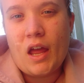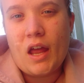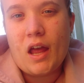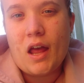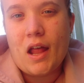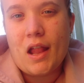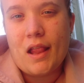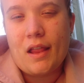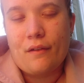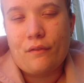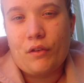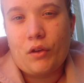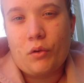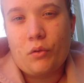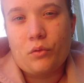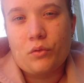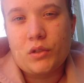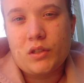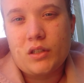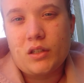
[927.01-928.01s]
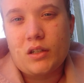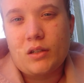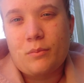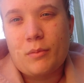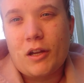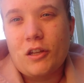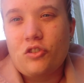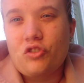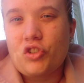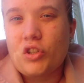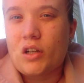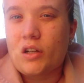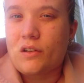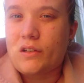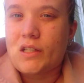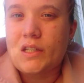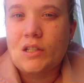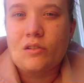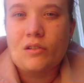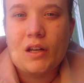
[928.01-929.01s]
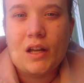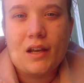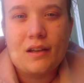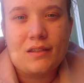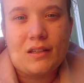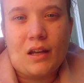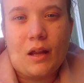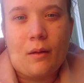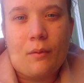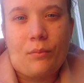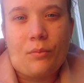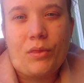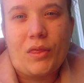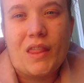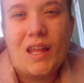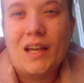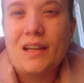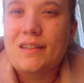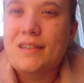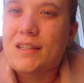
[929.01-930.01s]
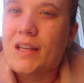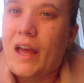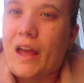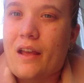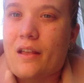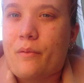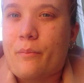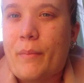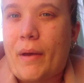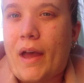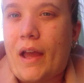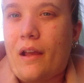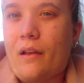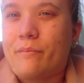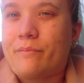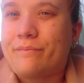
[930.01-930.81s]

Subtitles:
I love you all so much, and until next time, thanks guys, bye.